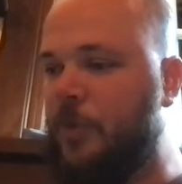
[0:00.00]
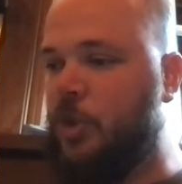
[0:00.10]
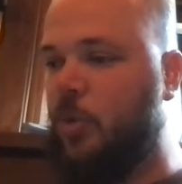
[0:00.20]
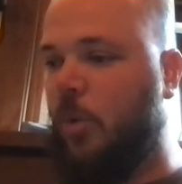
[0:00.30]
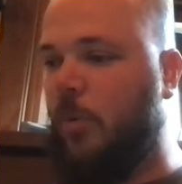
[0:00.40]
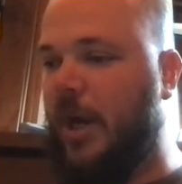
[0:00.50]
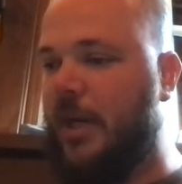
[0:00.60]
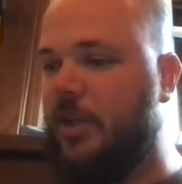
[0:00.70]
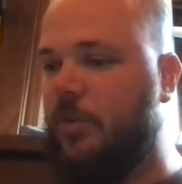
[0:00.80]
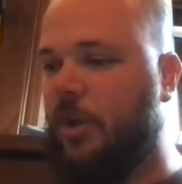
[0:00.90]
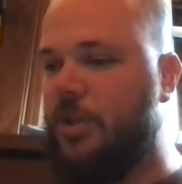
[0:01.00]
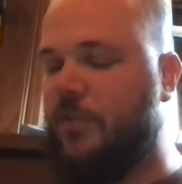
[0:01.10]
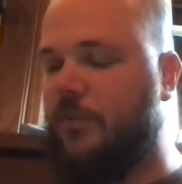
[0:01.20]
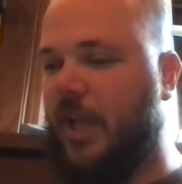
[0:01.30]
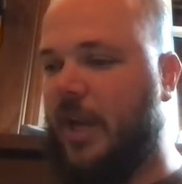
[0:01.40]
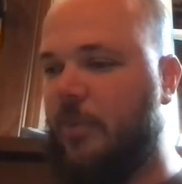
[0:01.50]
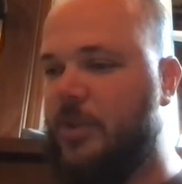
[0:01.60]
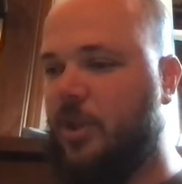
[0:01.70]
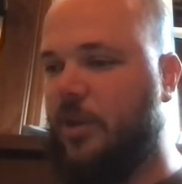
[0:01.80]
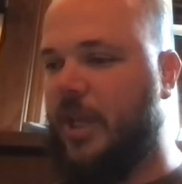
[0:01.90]
To our right, across the flat, we
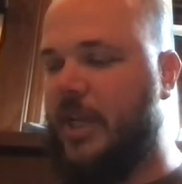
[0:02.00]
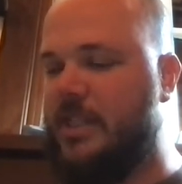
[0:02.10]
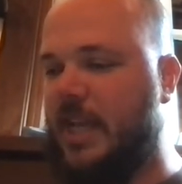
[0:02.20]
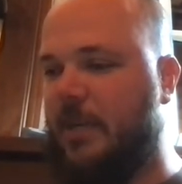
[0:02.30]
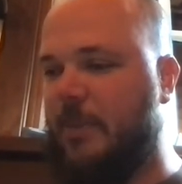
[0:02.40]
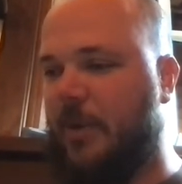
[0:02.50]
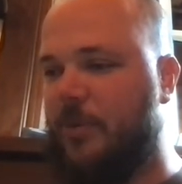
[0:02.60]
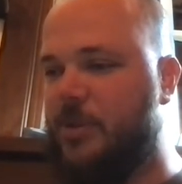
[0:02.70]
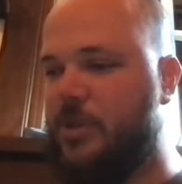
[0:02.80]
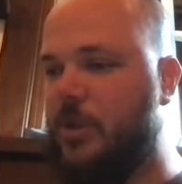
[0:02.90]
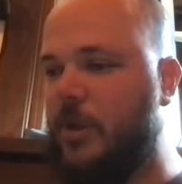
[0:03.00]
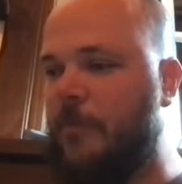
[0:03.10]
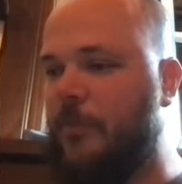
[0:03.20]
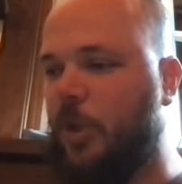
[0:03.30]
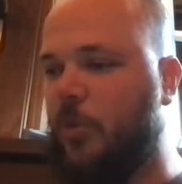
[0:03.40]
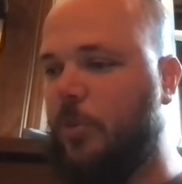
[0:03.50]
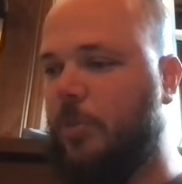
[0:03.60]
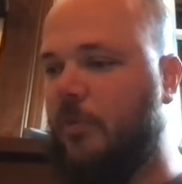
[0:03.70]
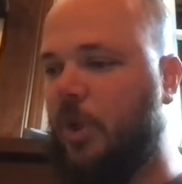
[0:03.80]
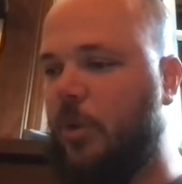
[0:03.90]
saw the Haystack Mountains, a group
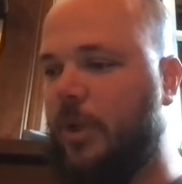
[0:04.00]
of low